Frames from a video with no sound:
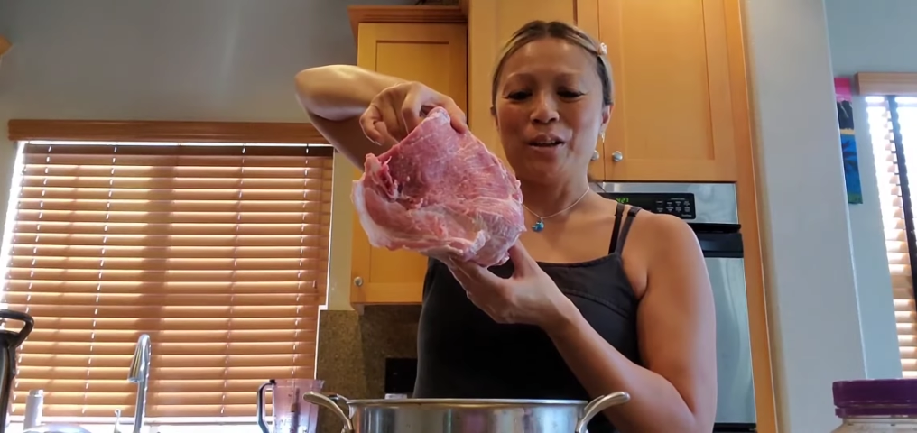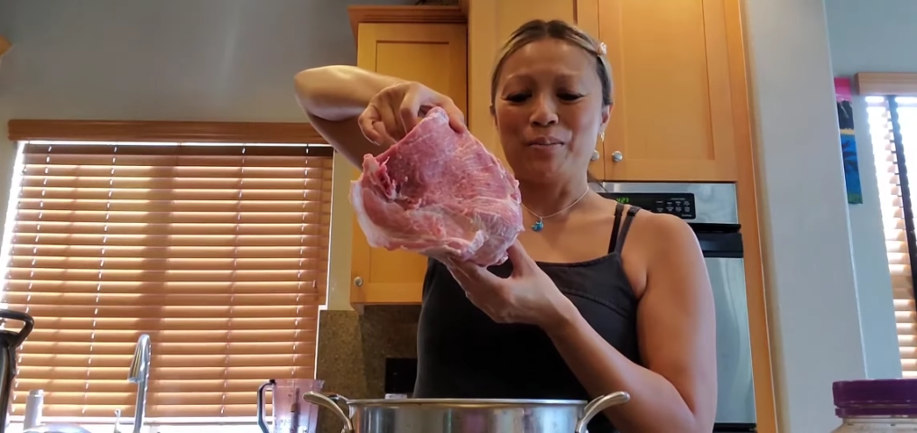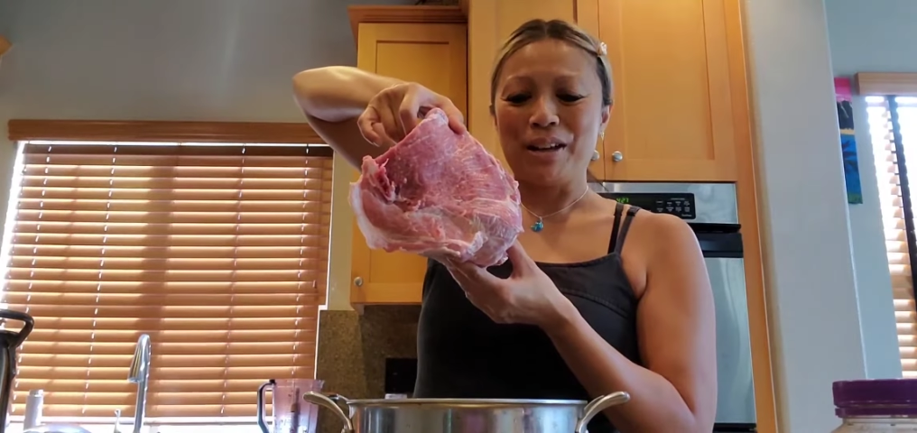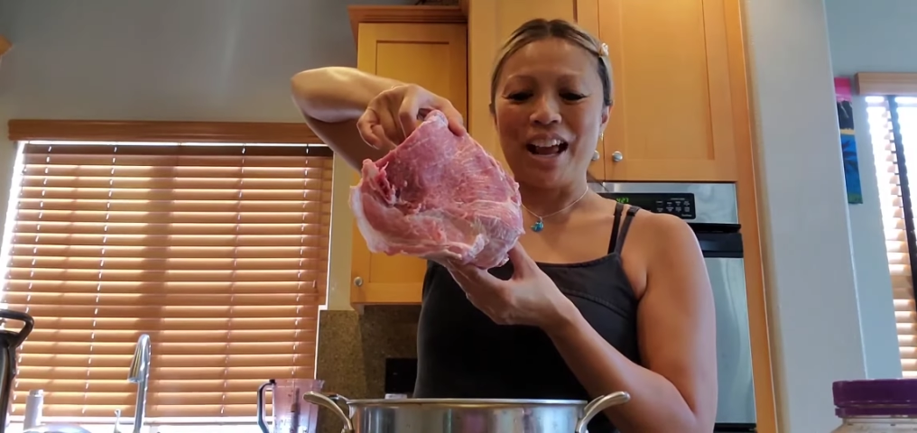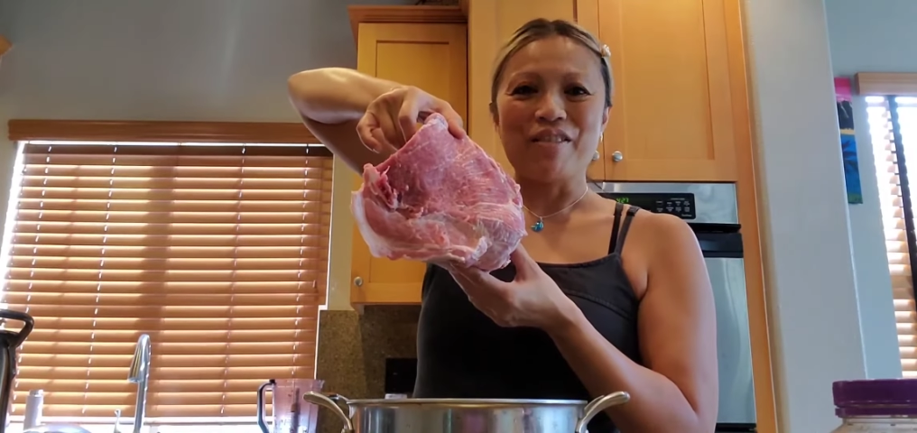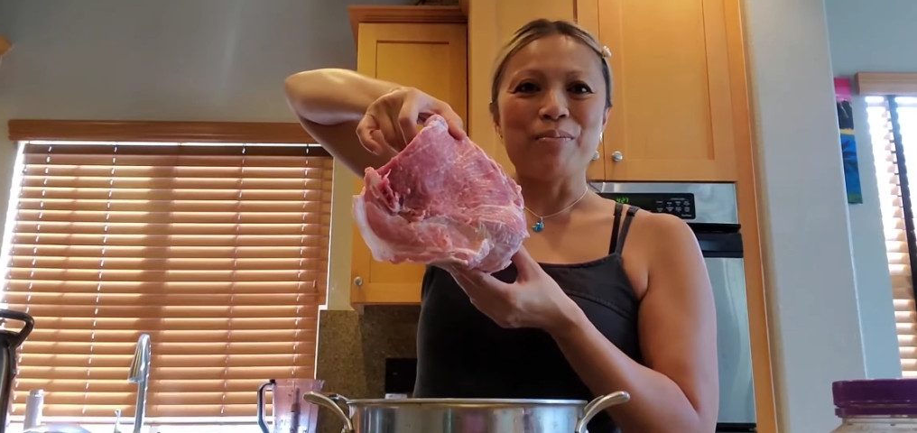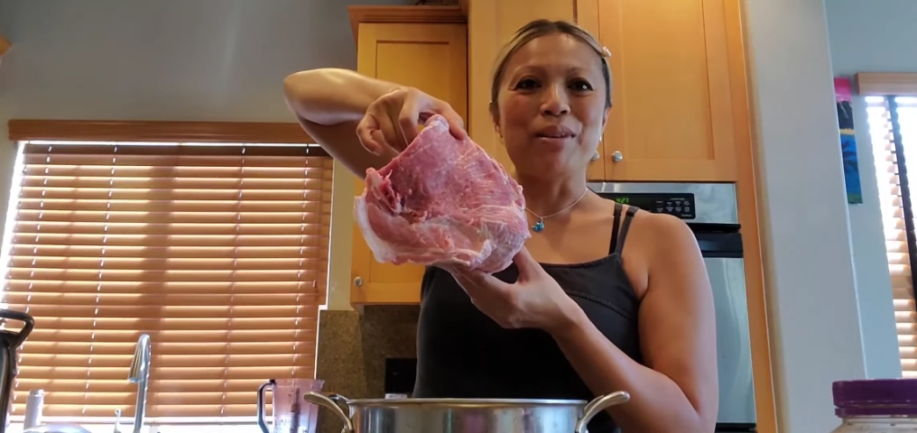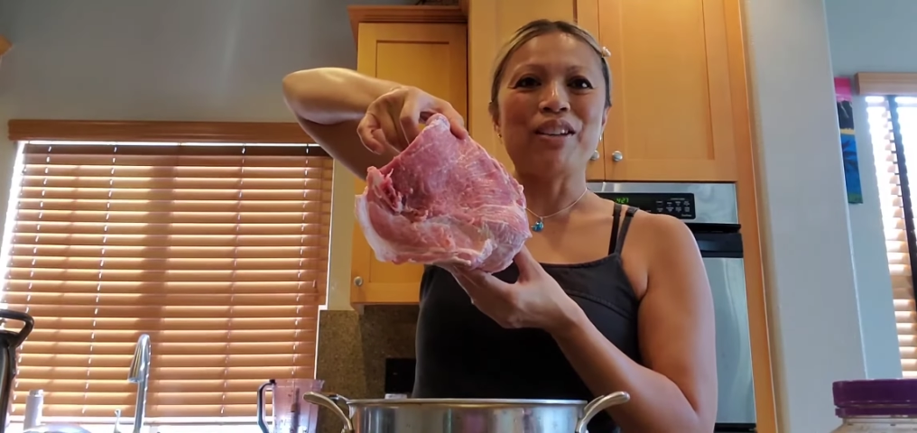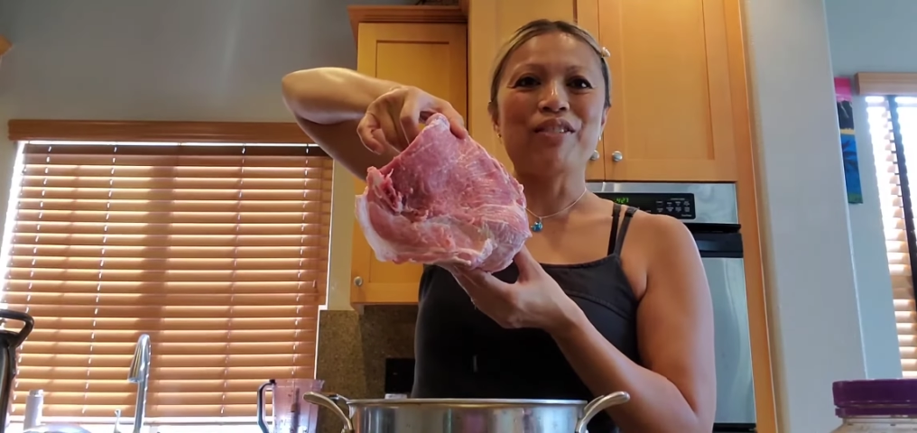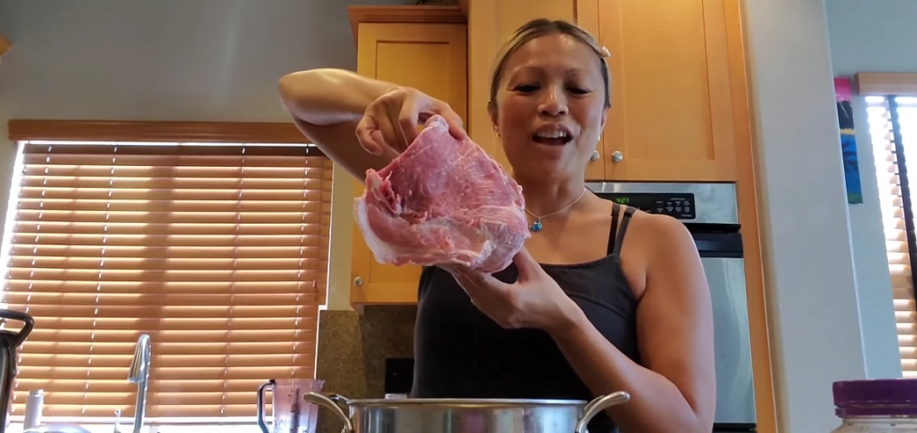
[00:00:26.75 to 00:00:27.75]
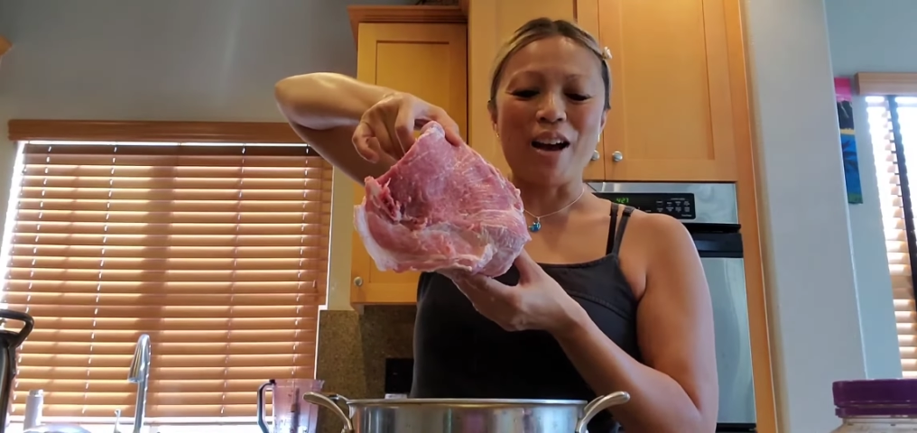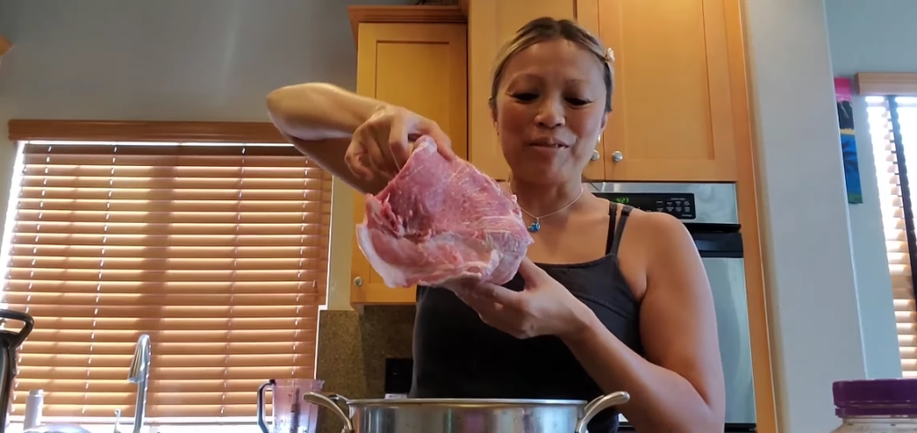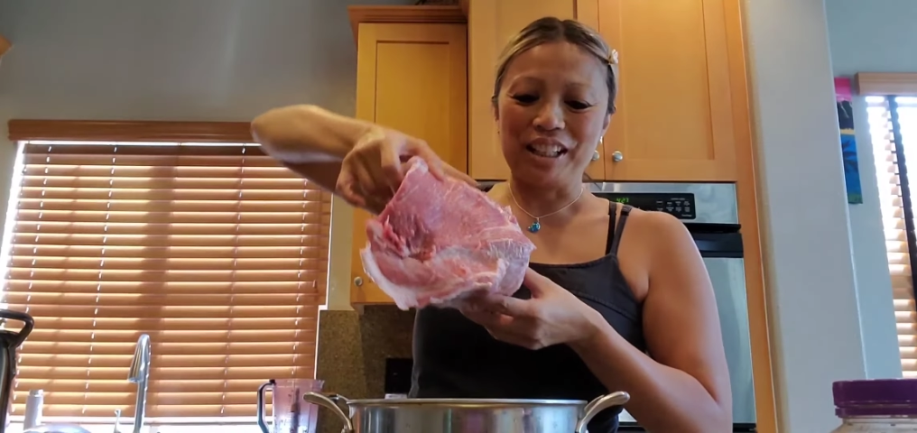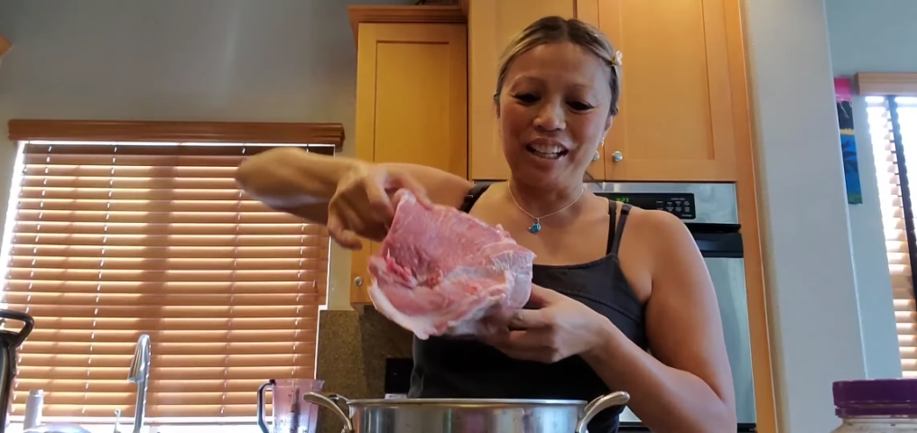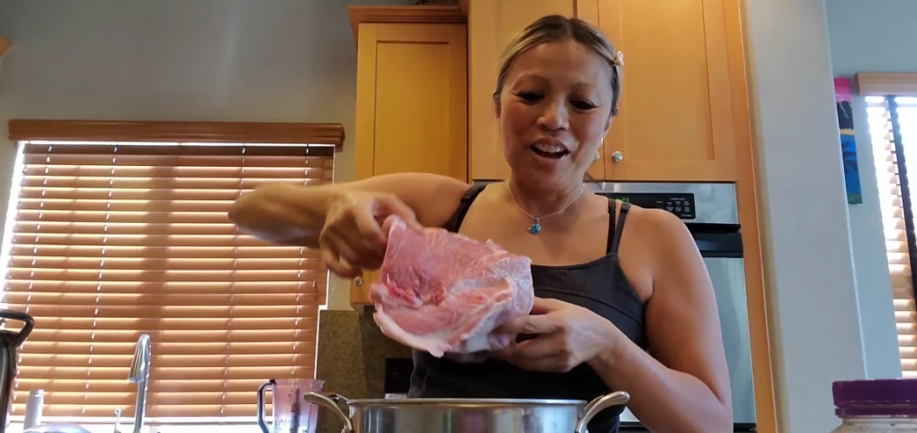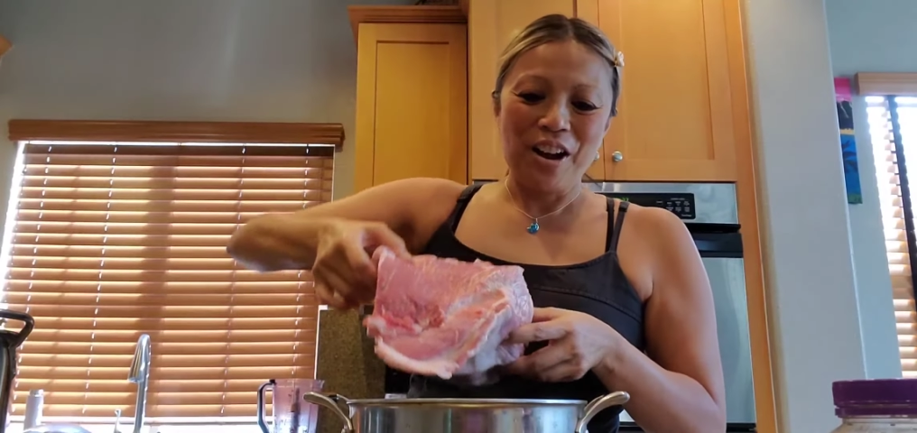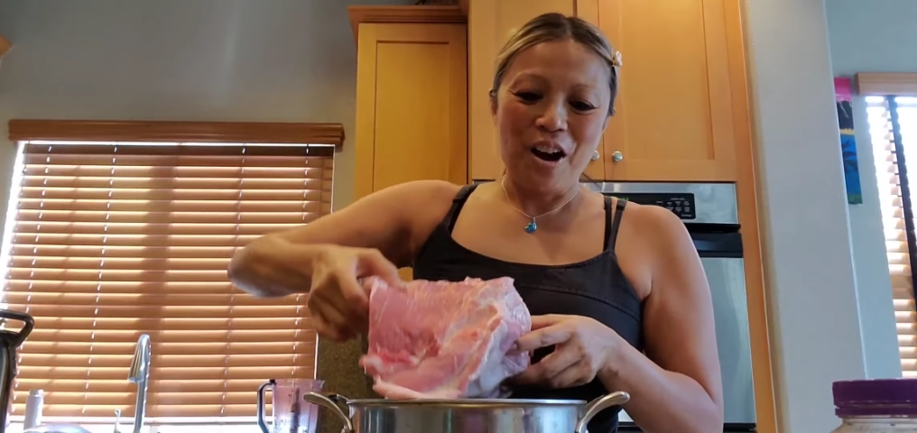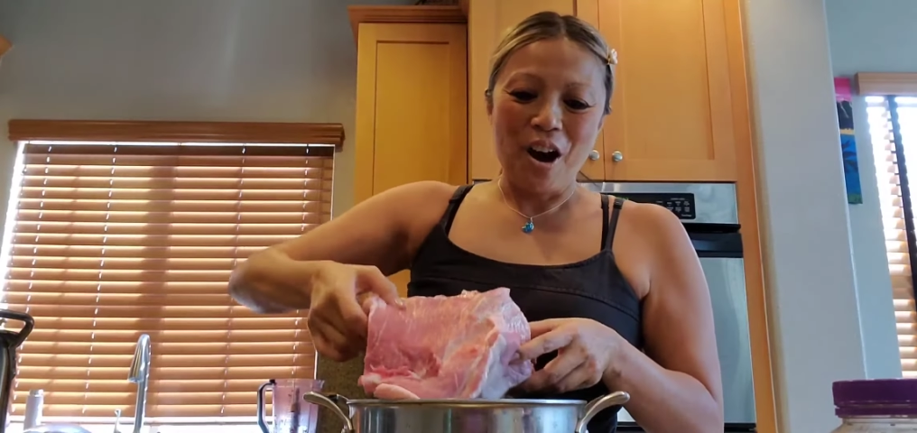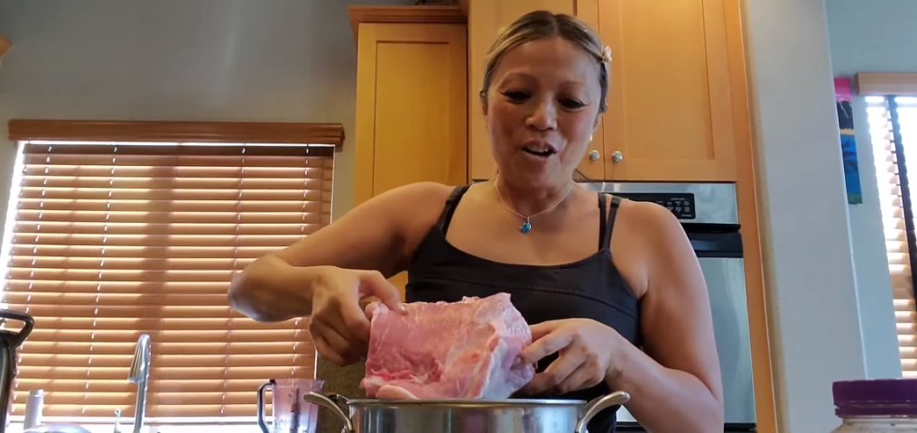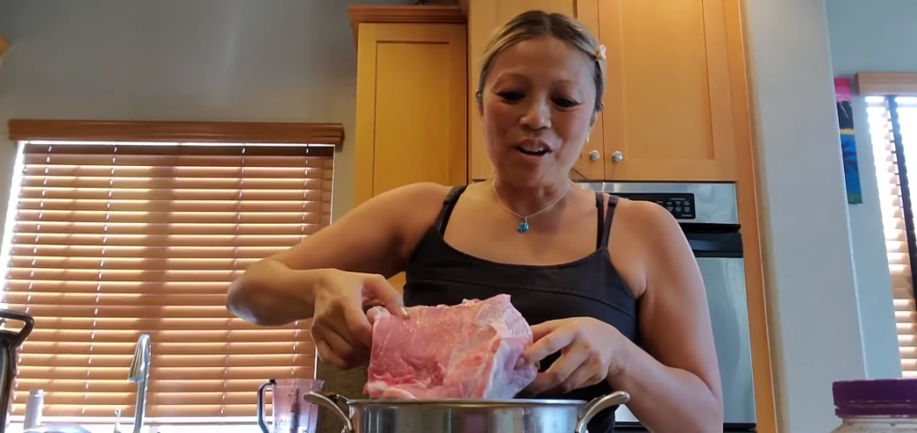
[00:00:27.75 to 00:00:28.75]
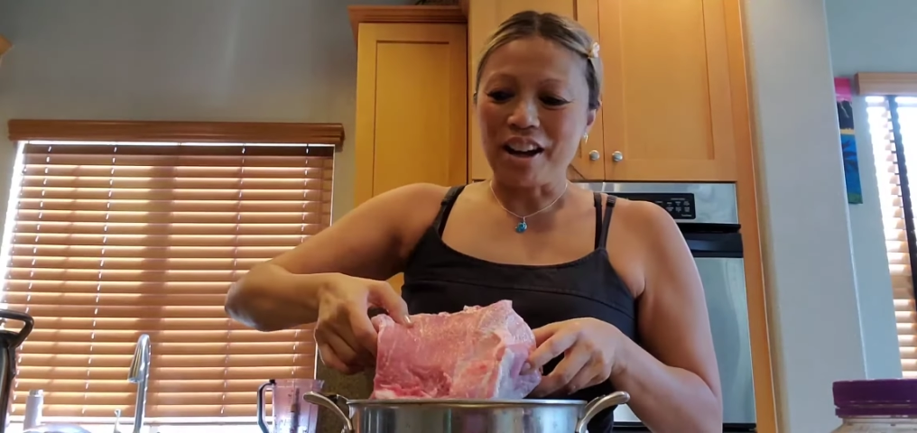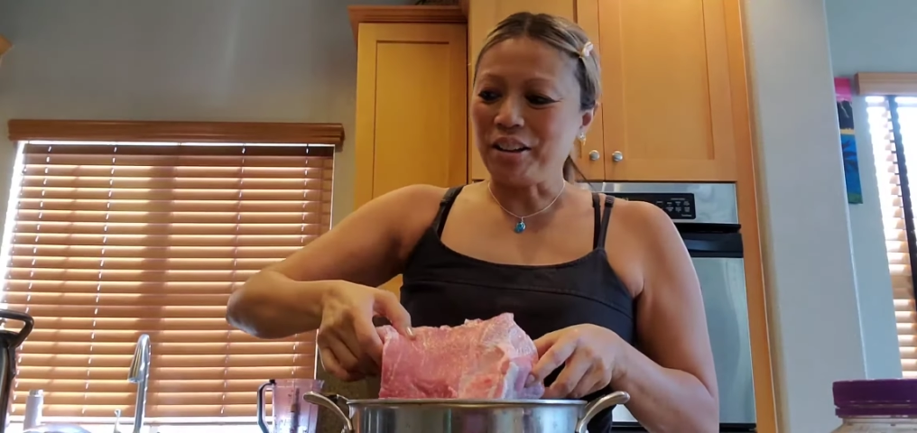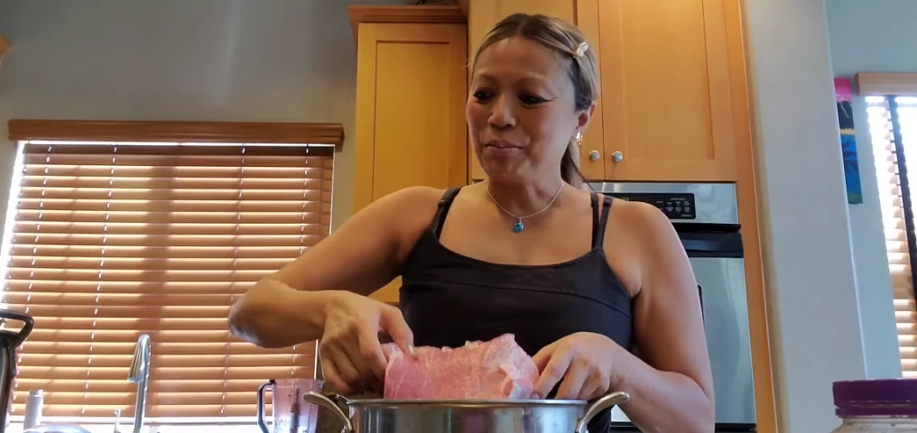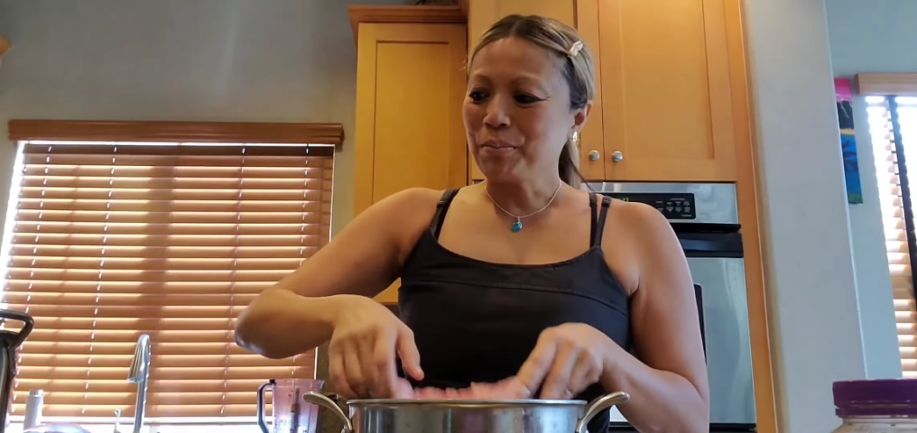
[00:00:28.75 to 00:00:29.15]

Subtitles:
but I have a big family. All right.